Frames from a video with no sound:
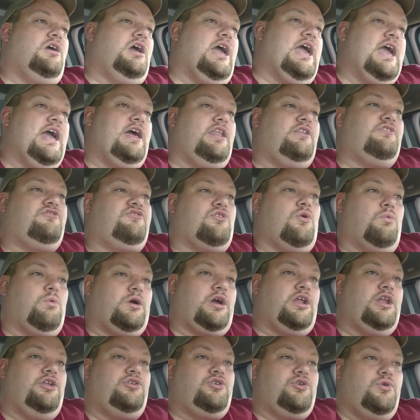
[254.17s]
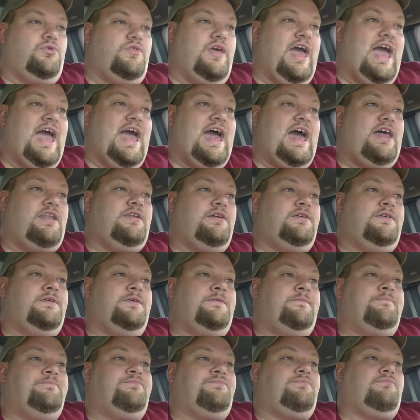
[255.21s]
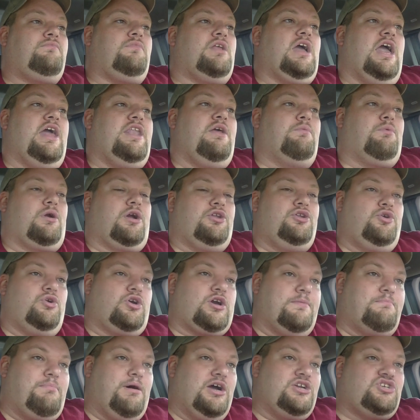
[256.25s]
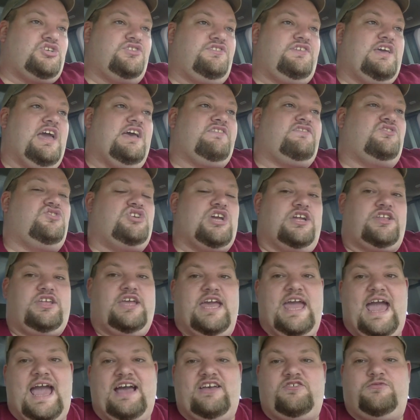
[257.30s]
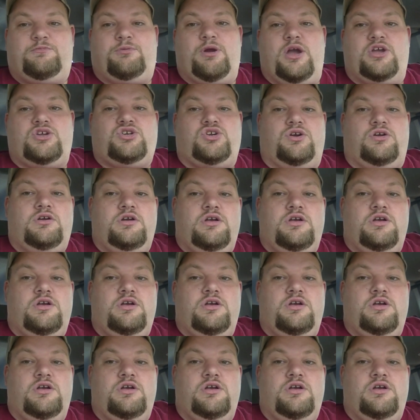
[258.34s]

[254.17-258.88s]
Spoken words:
And so we're going to do that. And then we're going to do a combustion test and check the gas pressure,